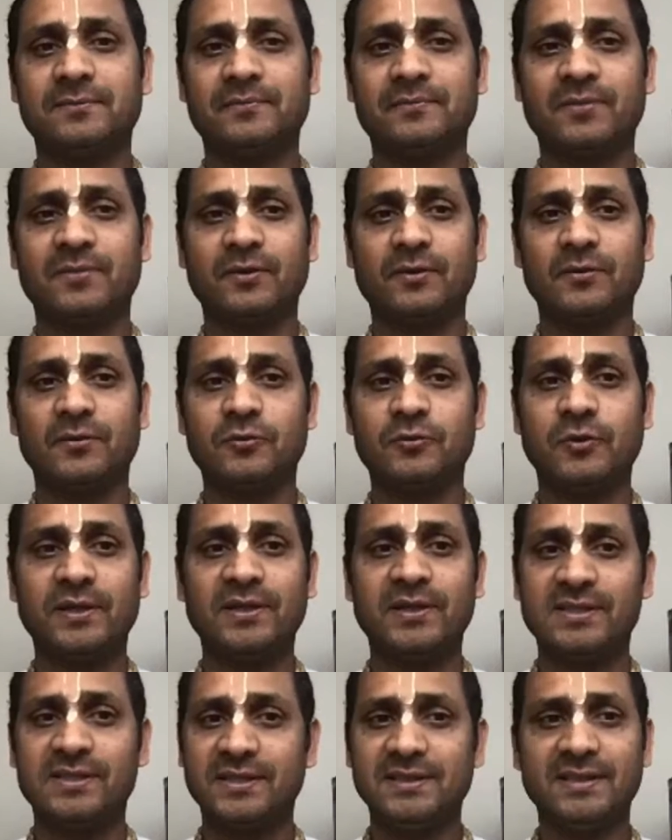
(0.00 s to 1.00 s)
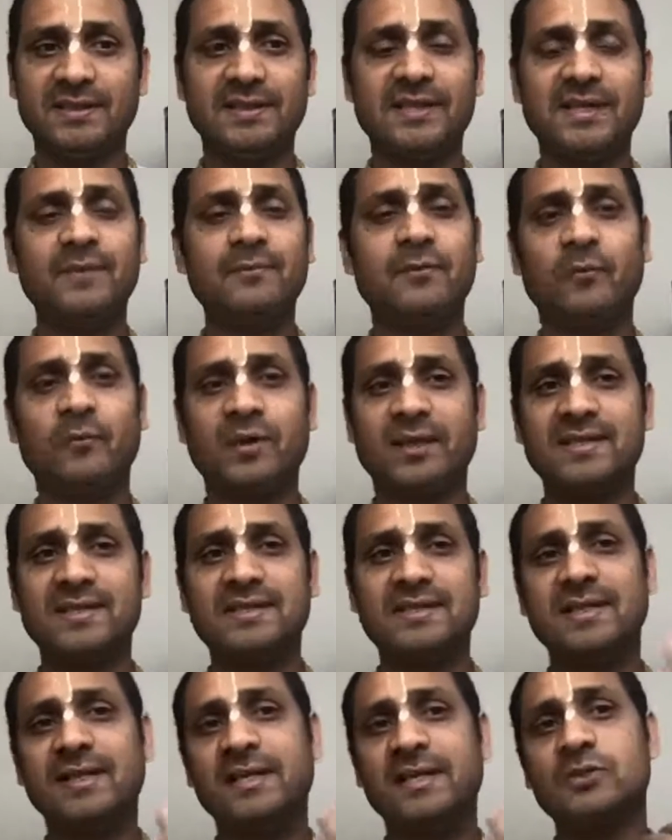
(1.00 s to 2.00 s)
So in the dream, one can see
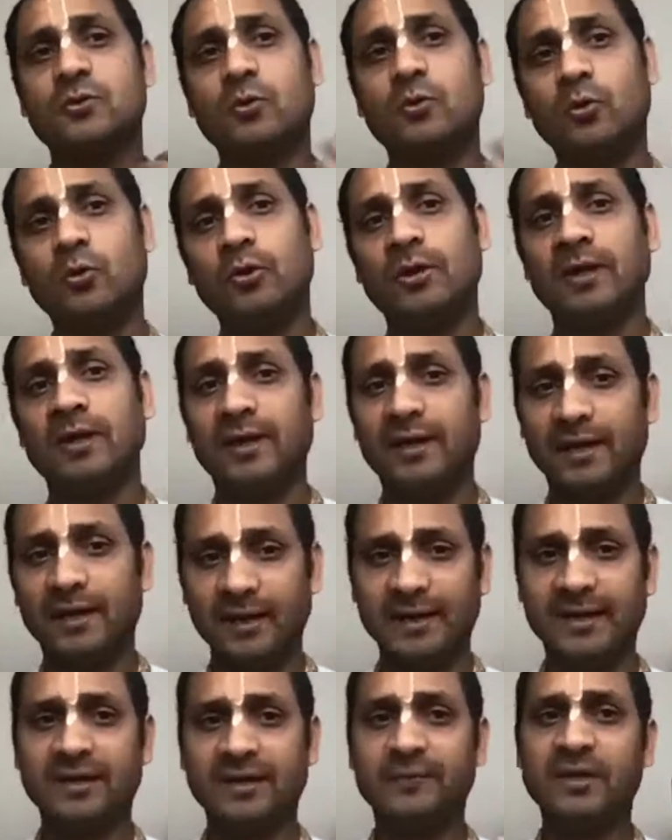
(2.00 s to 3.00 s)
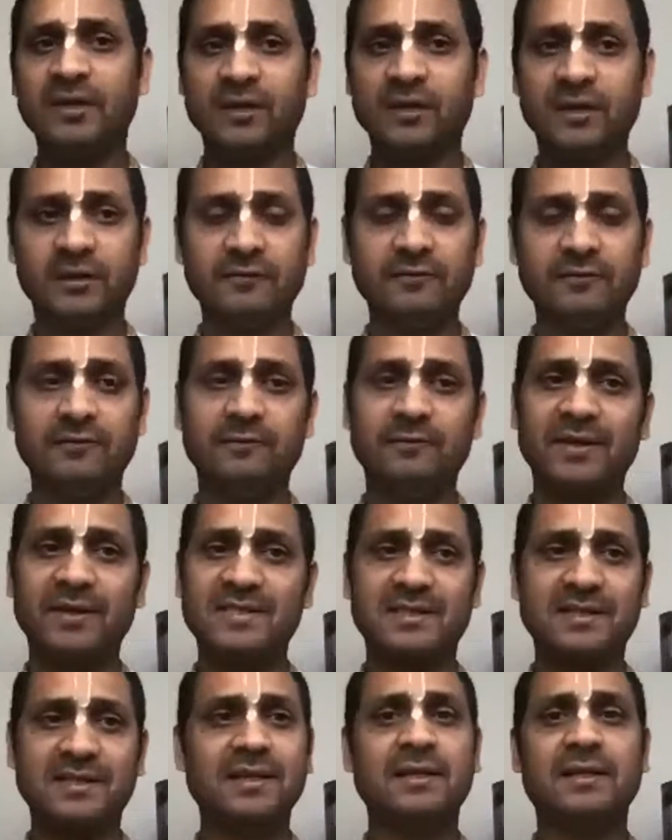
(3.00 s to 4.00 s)
his own head being cut off, but
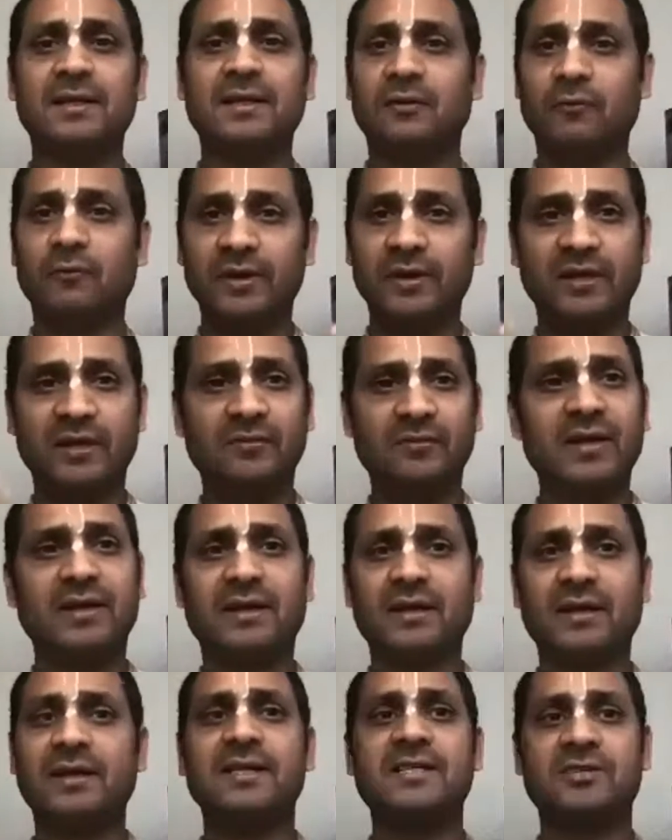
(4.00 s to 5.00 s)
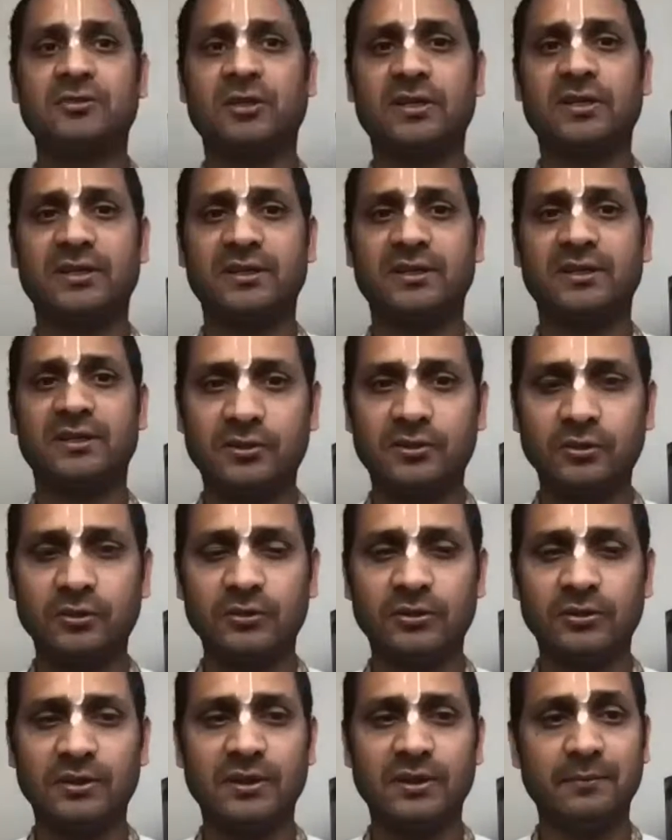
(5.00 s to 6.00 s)
still, when he awake, it's not the
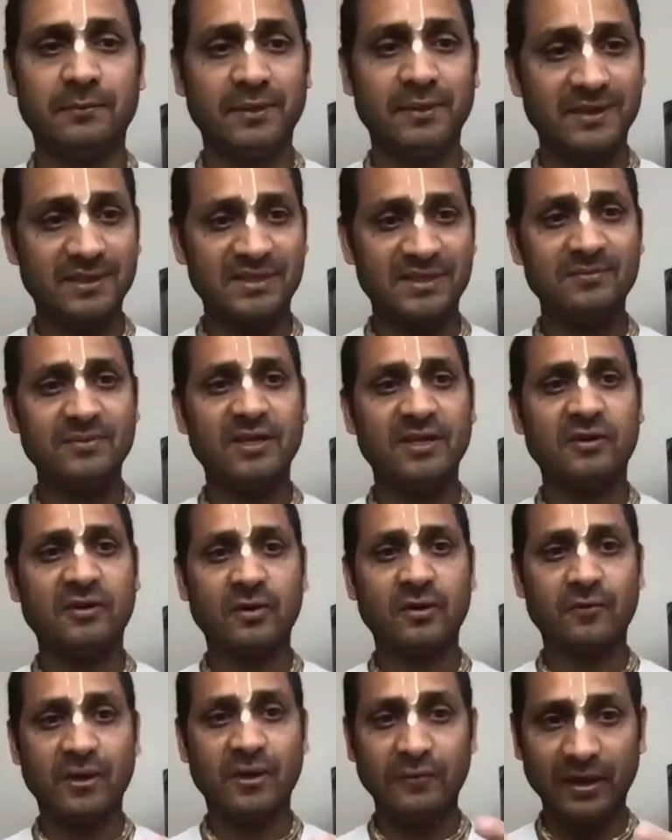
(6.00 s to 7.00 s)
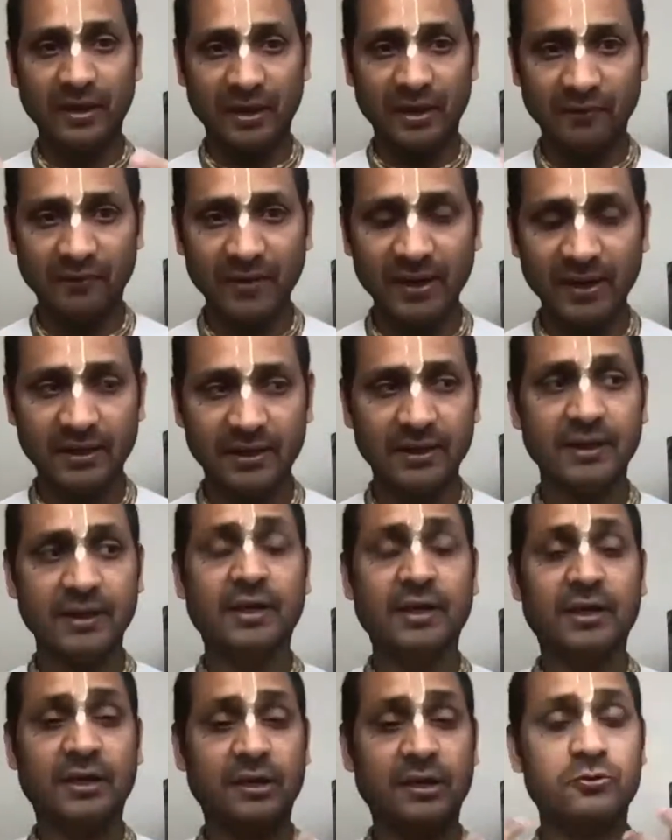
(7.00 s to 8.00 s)
truth. In a similar way, when we are awake,
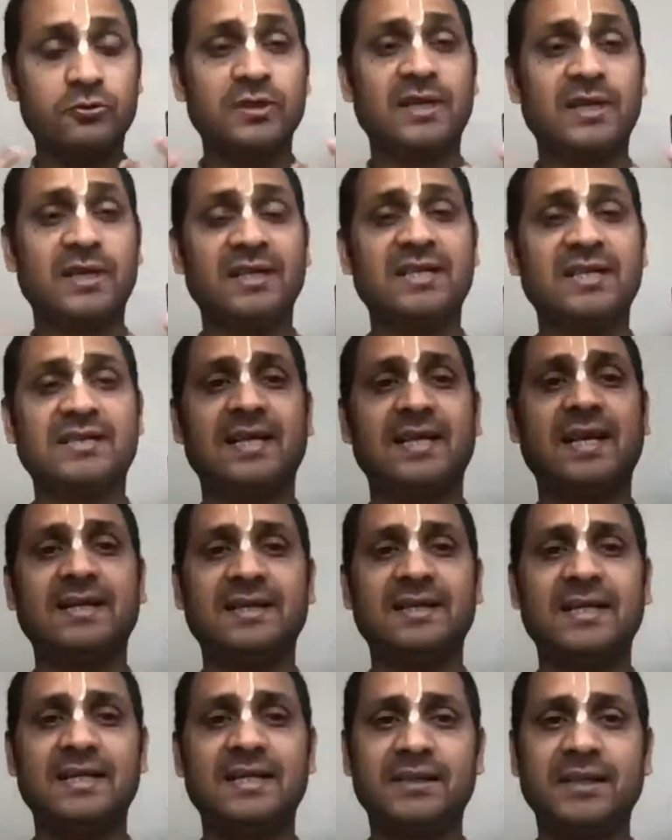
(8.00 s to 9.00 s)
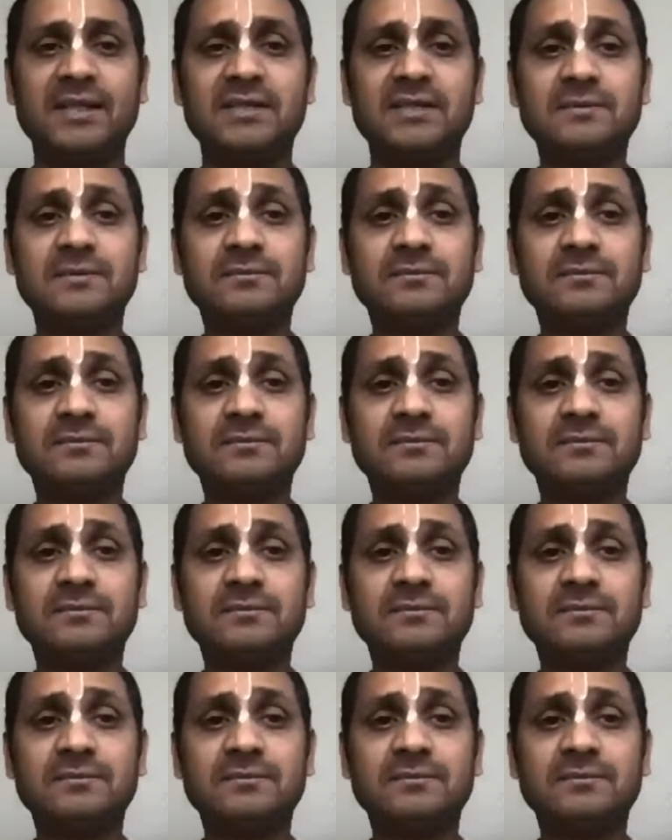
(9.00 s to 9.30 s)
he should understand that this